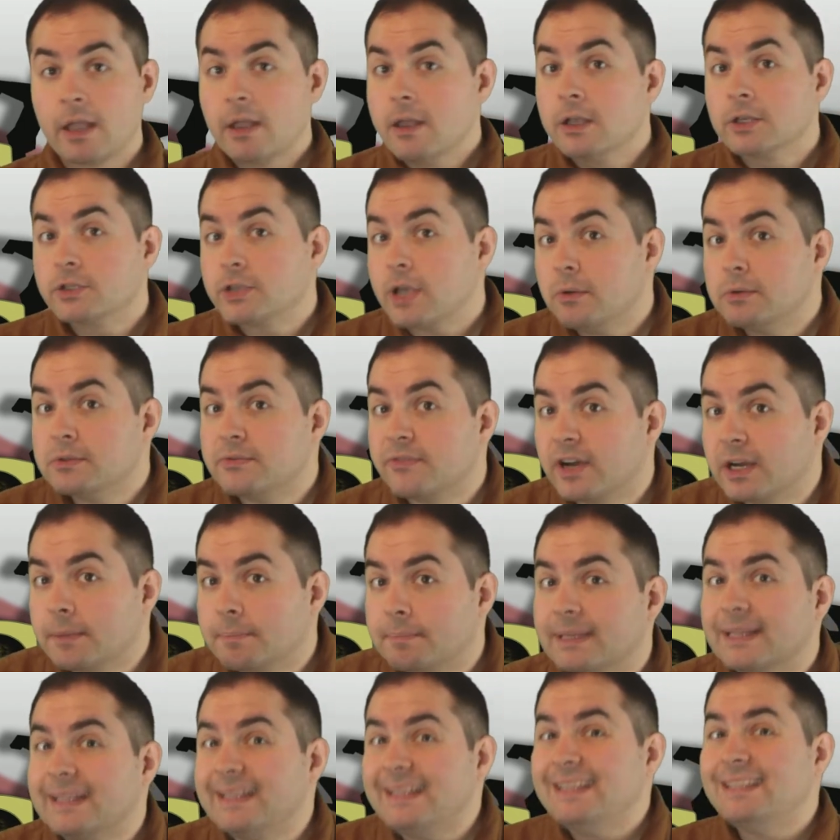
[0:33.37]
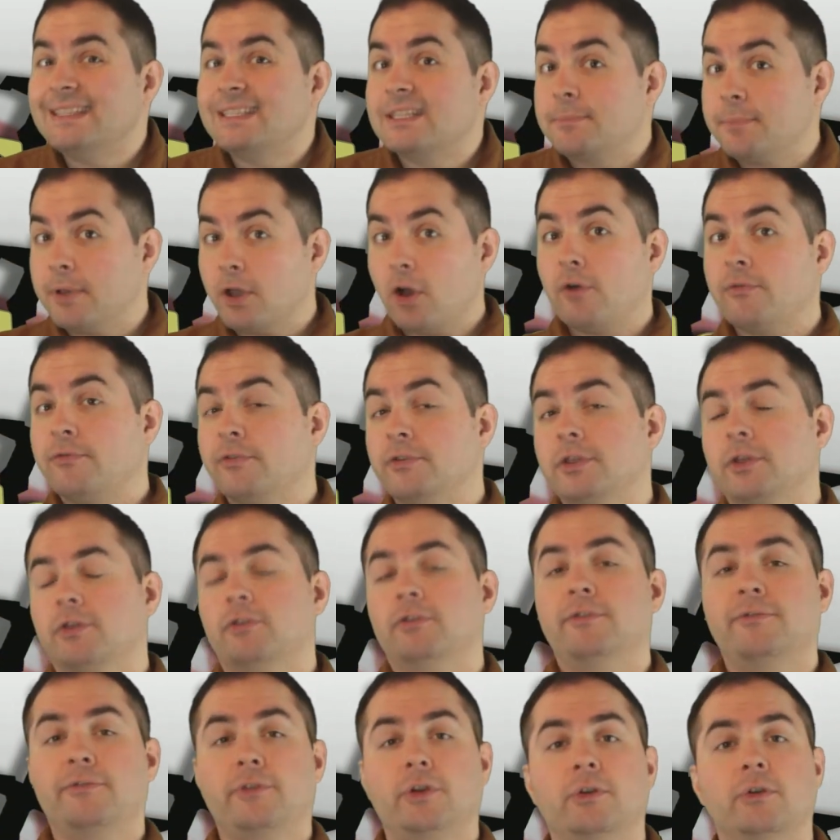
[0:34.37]
So I was very pleased to be offered the
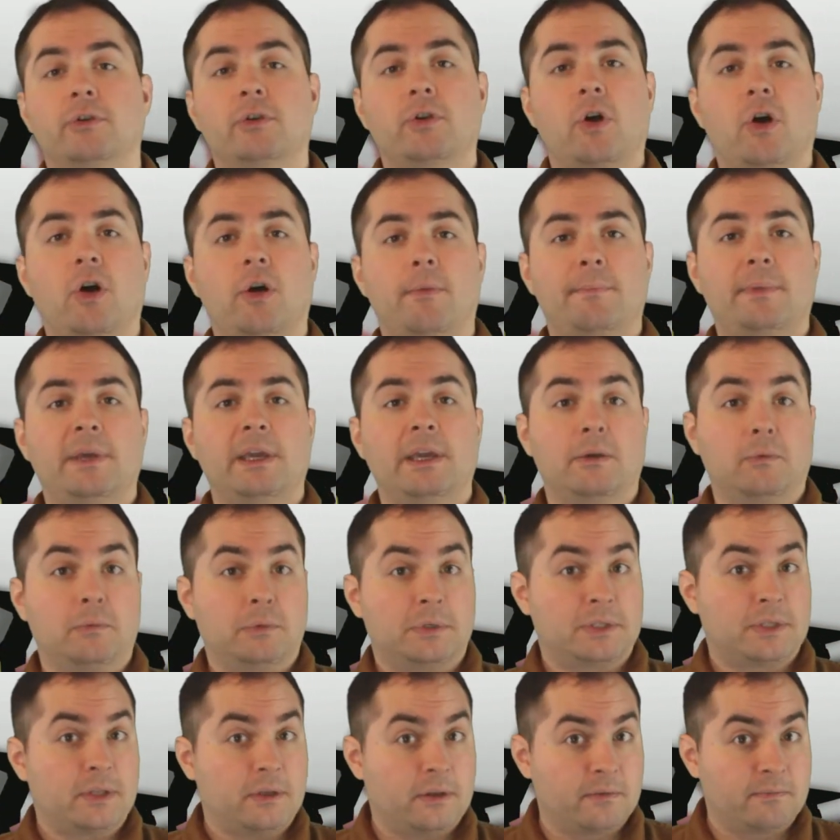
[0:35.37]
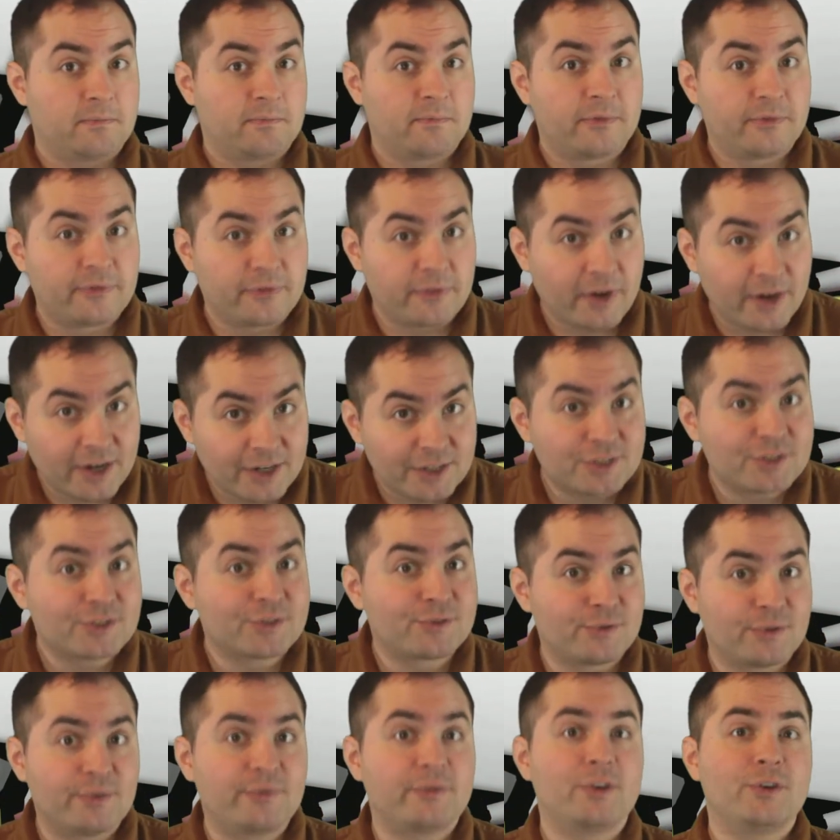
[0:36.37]
review copy. It was the
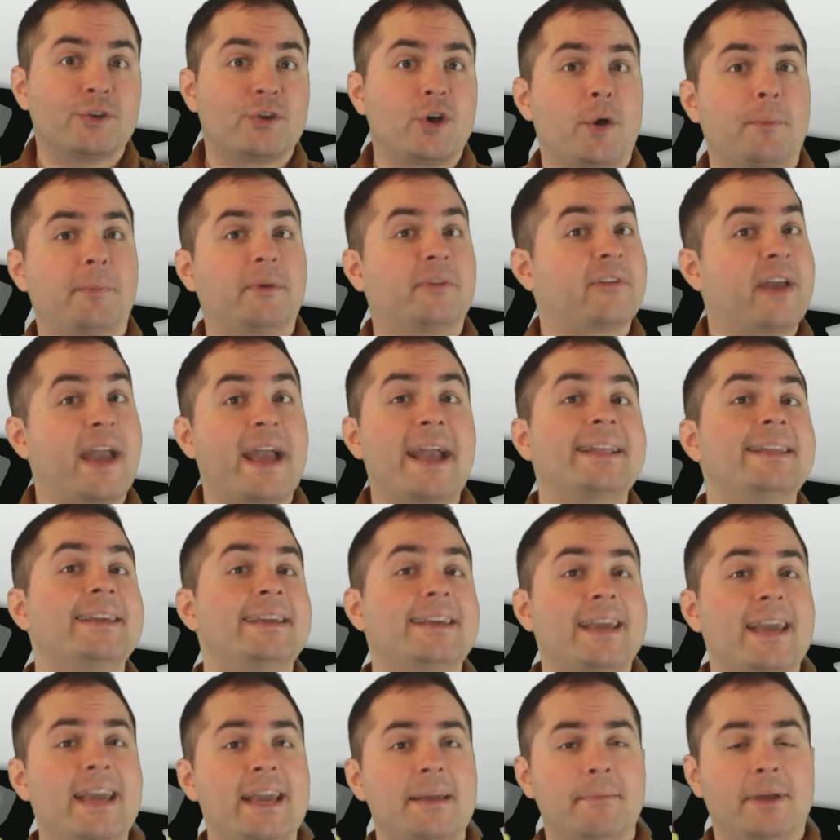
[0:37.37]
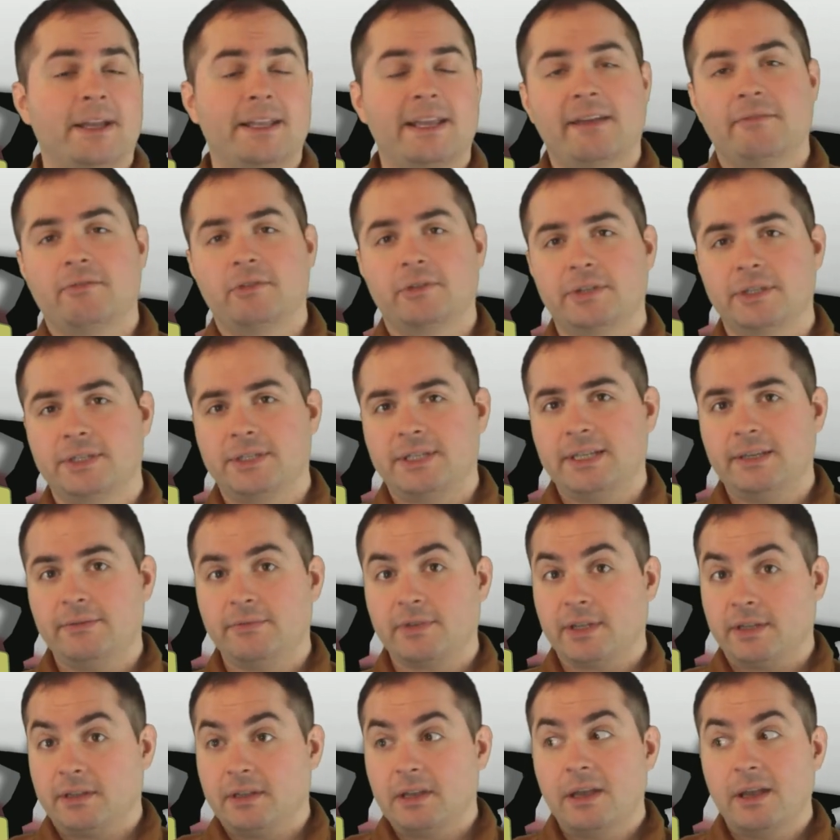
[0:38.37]
first review copy of any game I'd ever received,
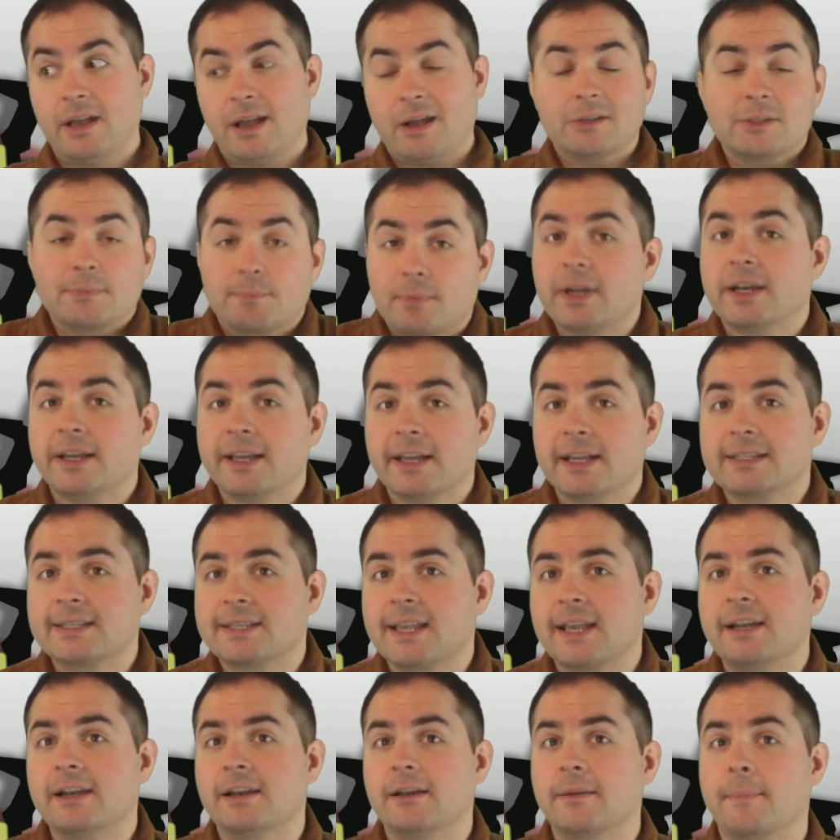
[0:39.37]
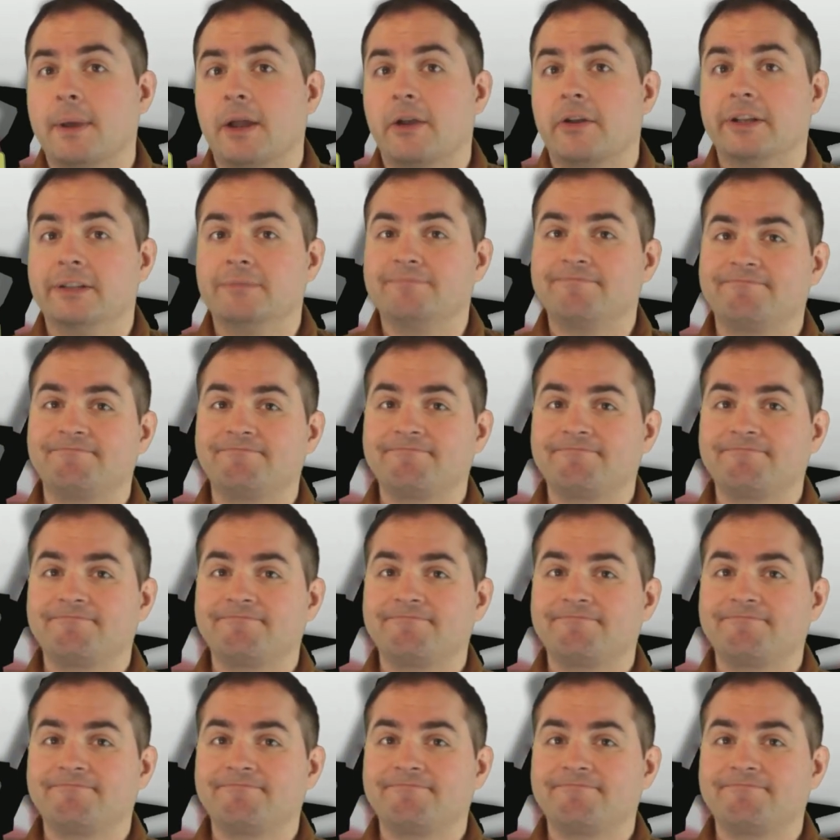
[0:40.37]
and I was pretty excited about it.